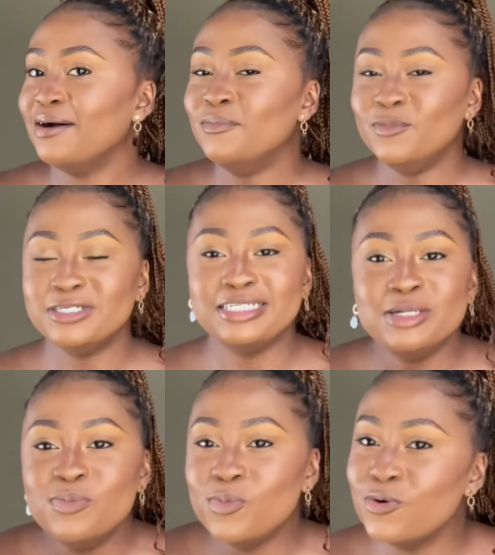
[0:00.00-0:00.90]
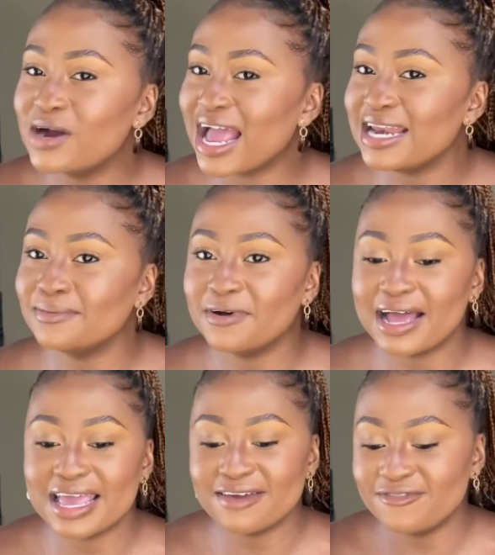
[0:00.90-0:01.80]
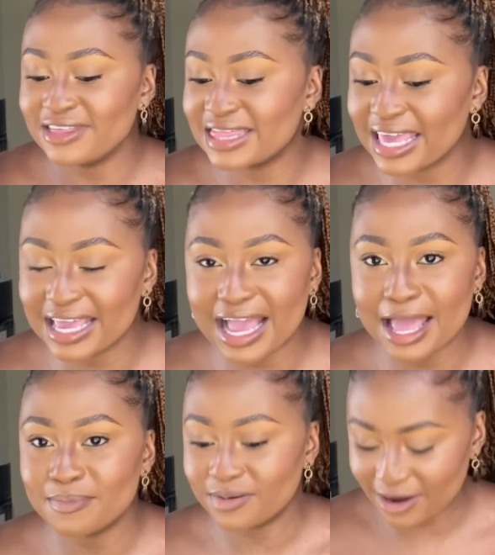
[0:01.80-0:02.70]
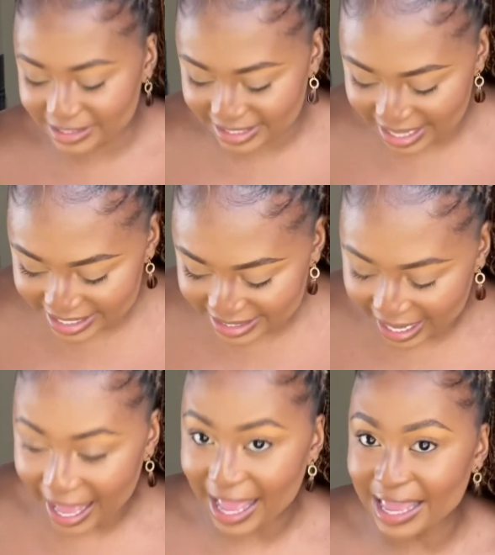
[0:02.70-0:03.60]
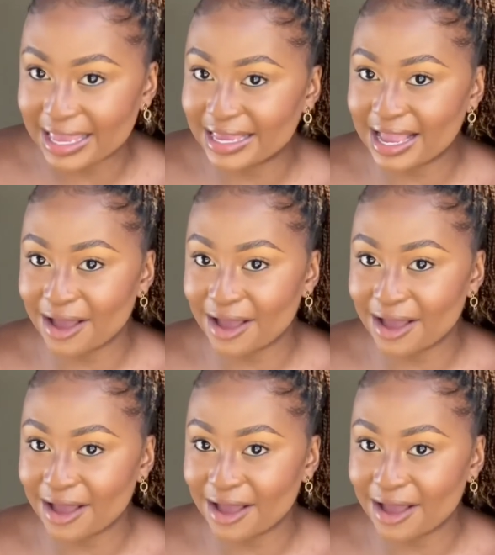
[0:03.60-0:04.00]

Mudimu, everything. I blocked that guy.